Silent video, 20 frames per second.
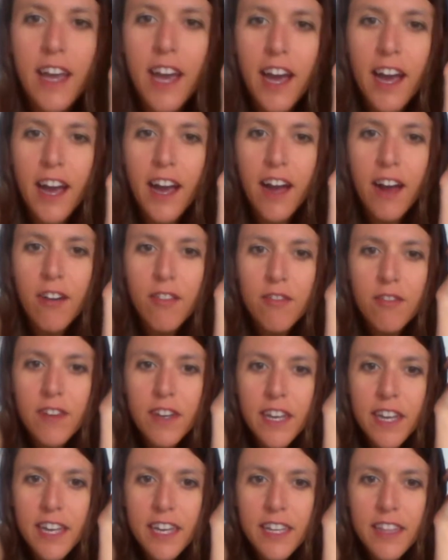have
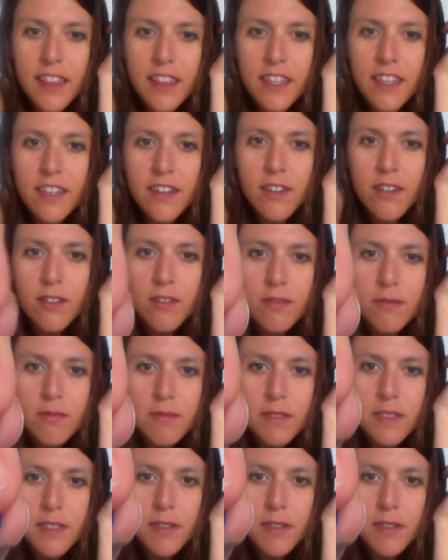a little,